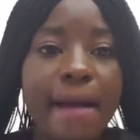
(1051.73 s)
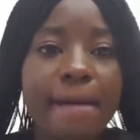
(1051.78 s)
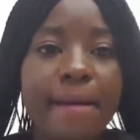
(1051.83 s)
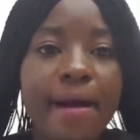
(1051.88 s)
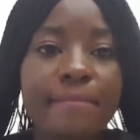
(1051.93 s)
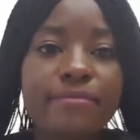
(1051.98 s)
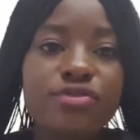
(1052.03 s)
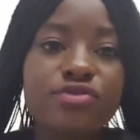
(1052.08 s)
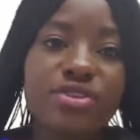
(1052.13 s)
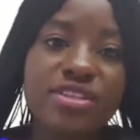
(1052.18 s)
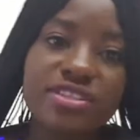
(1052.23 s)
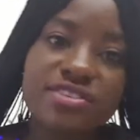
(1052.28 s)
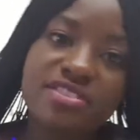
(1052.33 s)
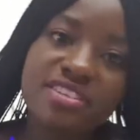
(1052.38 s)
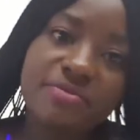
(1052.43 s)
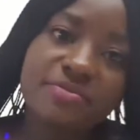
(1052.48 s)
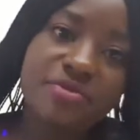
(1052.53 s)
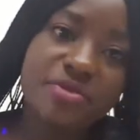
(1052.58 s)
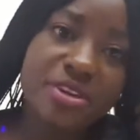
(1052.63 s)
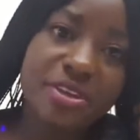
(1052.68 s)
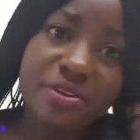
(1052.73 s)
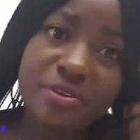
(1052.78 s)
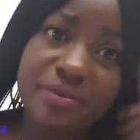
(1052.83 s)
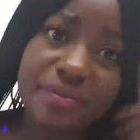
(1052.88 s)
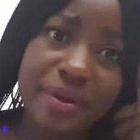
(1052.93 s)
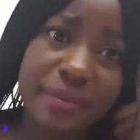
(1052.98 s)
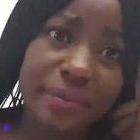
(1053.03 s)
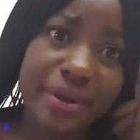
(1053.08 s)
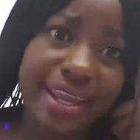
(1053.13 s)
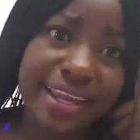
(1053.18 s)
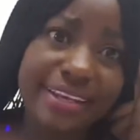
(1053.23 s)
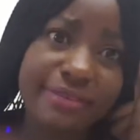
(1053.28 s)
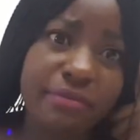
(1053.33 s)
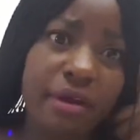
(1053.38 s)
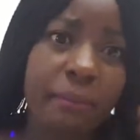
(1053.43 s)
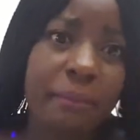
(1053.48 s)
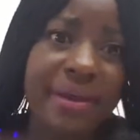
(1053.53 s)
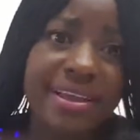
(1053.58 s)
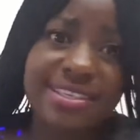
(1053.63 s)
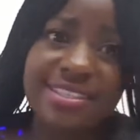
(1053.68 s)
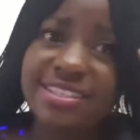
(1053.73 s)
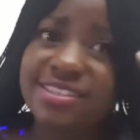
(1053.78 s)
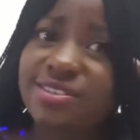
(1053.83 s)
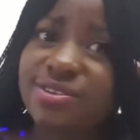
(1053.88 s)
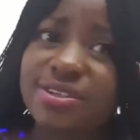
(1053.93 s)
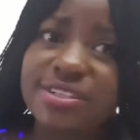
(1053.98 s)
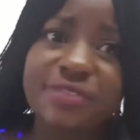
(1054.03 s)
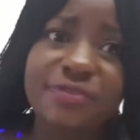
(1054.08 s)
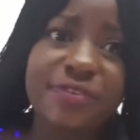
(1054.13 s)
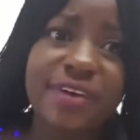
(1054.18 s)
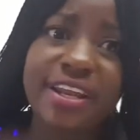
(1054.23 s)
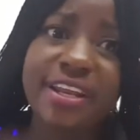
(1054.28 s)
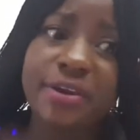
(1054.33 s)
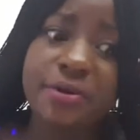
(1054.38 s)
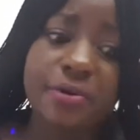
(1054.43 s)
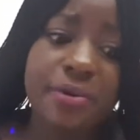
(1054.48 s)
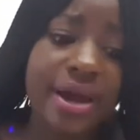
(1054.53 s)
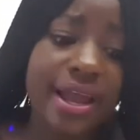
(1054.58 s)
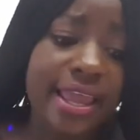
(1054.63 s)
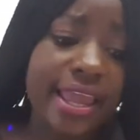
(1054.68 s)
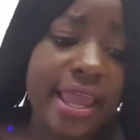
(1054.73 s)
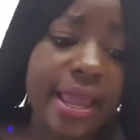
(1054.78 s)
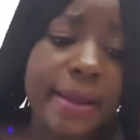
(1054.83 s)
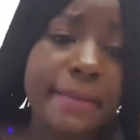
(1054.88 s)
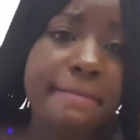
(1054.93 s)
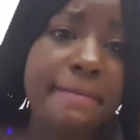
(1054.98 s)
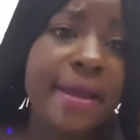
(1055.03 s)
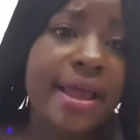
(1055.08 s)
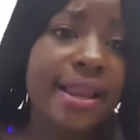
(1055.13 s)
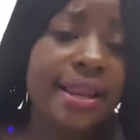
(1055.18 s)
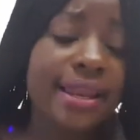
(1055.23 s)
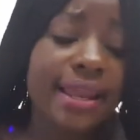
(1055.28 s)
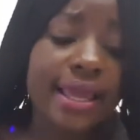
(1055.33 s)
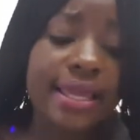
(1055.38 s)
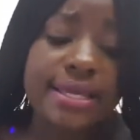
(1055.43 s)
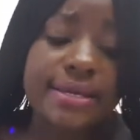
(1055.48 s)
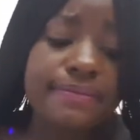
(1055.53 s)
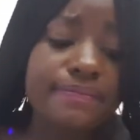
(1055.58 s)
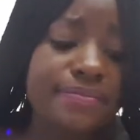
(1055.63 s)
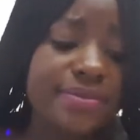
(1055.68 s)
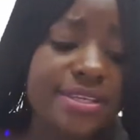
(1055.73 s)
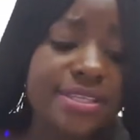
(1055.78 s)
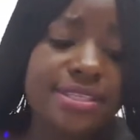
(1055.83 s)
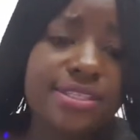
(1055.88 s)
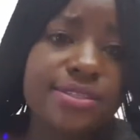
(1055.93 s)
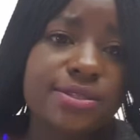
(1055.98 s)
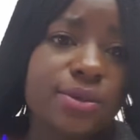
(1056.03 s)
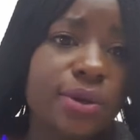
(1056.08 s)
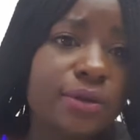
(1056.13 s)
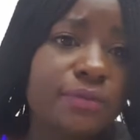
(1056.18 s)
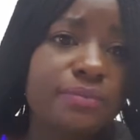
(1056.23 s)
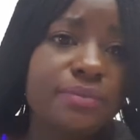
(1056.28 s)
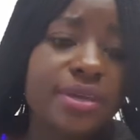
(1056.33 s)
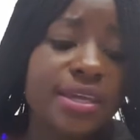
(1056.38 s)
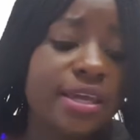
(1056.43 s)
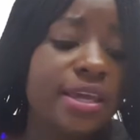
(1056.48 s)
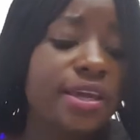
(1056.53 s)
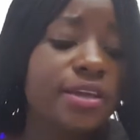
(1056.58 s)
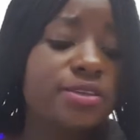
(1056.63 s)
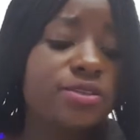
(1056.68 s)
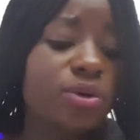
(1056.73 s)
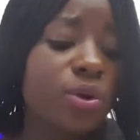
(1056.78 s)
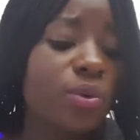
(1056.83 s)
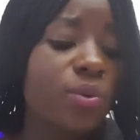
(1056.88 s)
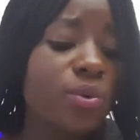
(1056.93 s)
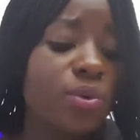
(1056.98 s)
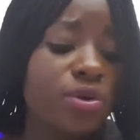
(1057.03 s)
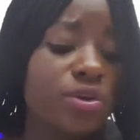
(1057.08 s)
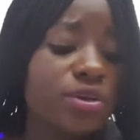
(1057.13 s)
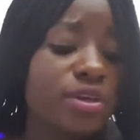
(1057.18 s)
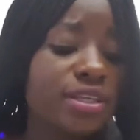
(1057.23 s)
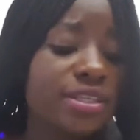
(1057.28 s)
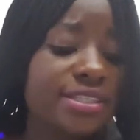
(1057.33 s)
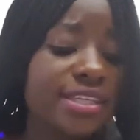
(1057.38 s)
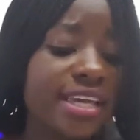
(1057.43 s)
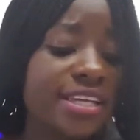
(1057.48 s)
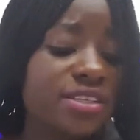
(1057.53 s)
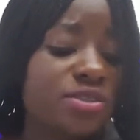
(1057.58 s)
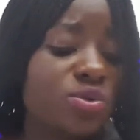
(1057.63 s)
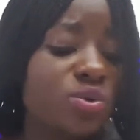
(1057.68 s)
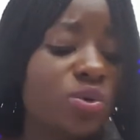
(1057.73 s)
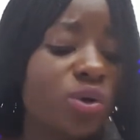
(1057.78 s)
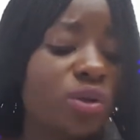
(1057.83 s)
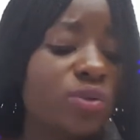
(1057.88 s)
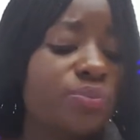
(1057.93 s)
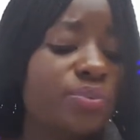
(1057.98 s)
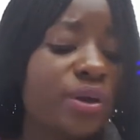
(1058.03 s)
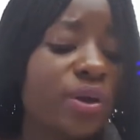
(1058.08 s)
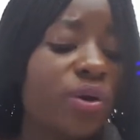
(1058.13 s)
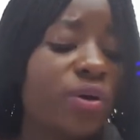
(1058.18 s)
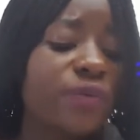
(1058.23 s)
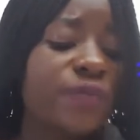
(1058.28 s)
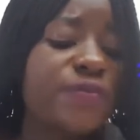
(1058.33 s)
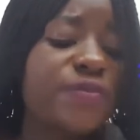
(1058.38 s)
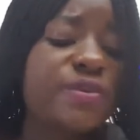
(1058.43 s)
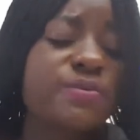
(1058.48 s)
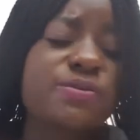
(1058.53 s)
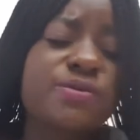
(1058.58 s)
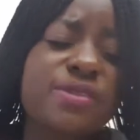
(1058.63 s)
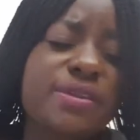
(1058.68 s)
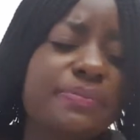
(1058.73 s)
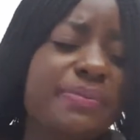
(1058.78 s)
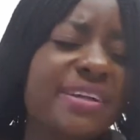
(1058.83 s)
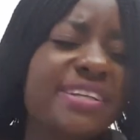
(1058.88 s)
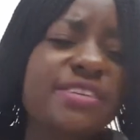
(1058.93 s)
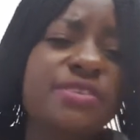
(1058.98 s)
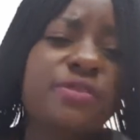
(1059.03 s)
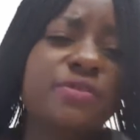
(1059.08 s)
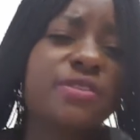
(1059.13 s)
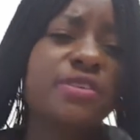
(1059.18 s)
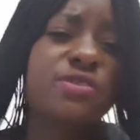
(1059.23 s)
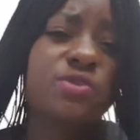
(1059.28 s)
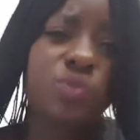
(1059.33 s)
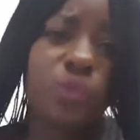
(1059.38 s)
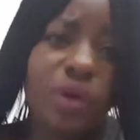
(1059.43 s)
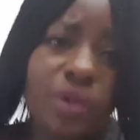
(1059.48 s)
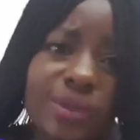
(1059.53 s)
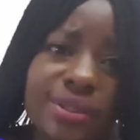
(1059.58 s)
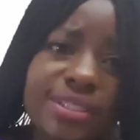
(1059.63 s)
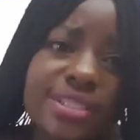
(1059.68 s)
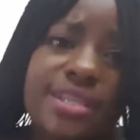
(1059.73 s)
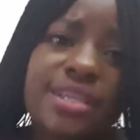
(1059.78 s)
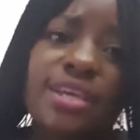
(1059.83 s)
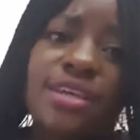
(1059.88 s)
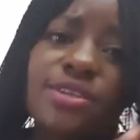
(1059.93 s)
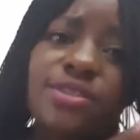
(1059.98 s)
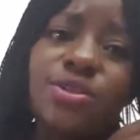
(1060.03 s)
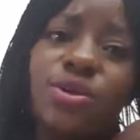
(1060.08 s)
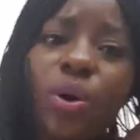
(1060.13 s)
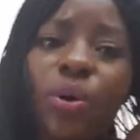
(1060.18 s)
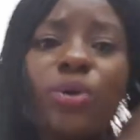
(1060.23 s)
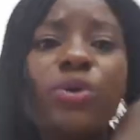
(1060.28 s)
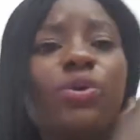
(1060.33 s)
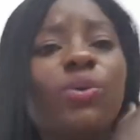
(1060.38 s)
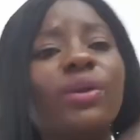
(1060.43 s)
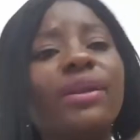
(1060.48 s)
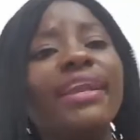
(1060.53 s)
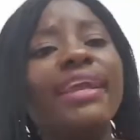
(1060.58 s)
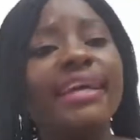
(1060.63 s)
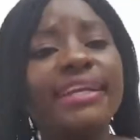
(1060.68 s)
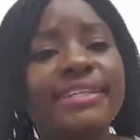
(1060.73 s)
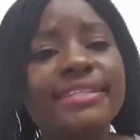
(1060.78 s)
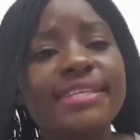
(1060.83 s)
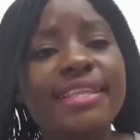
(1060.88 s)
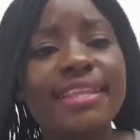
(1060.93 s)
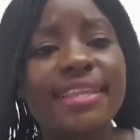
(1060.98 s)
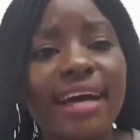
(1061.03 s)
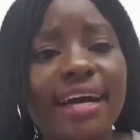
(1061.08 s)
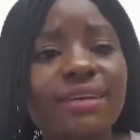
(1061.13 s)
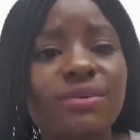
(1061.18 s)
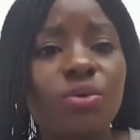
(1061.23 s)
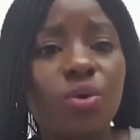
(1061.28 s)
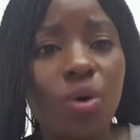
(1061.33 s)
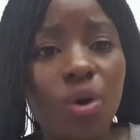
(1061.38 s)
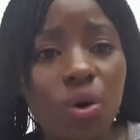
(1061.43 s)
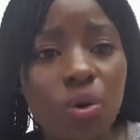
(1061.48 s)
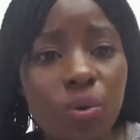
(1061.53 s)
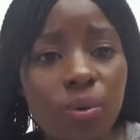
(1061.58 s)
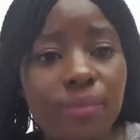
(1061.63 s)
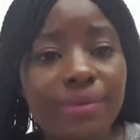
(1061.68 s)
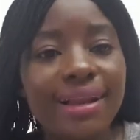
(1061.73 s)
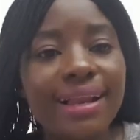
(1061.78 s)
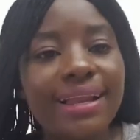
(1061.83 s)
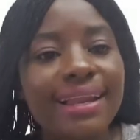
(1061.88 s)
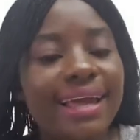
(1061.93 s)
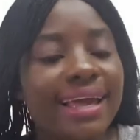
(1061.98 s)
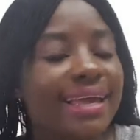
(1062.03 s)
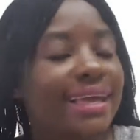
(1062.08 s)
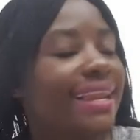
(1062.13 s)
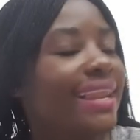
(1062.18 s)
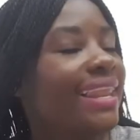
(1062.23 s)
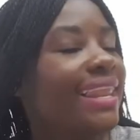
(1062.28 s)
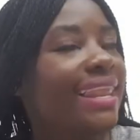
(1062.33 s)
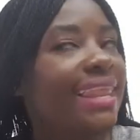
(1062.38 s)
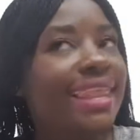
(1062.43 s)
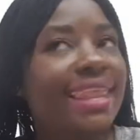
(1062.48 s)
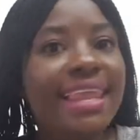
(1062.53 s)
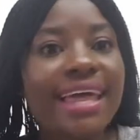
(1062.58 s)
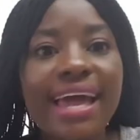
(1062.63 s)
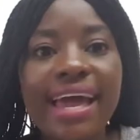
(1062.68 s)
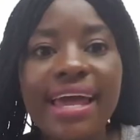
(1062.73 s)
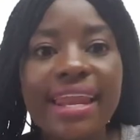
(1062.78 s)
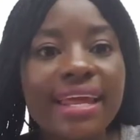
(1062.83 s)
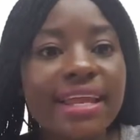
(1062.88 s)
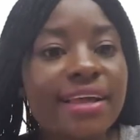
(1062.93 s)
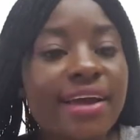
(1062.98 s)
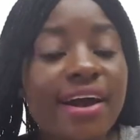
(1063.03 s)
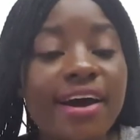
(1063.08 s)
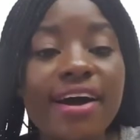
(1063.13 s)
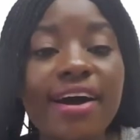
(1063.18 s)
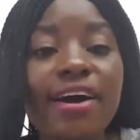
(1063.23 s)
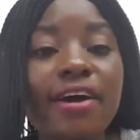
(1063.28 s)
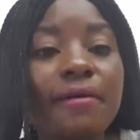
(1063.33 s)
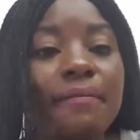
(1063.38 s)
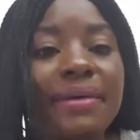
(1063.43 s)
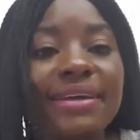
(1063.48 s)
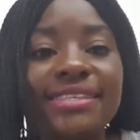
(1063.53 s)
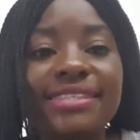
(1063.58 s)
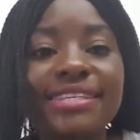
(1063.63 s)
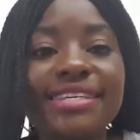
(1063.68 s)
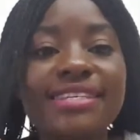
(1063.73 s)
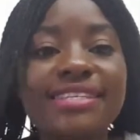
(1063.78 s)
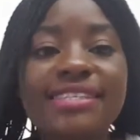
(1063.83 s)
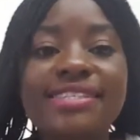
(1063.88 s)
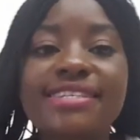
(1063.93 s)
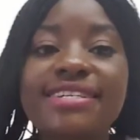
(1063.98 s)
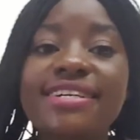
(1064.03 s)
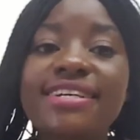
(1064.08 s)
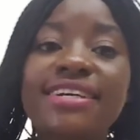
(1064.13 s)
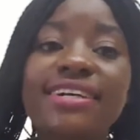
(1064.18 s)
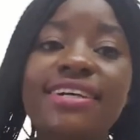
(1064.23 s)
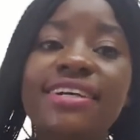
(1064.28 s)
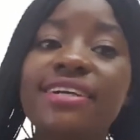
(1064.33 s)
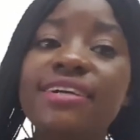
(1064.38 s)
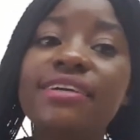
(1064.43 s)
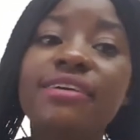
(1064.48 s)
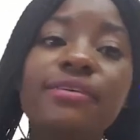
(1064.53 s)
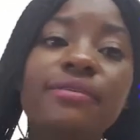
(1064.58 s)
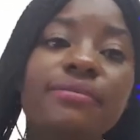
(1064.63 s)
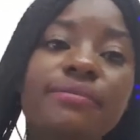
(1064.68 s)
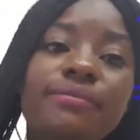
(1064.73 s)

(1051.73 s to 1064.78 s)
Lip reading: I'm doing this, I'm renewing my mind. My past is not defining who I am. Like, this is not me. So it says, do not be conformed to the pattern of this world. So you let that go. Like, let it go, my sister.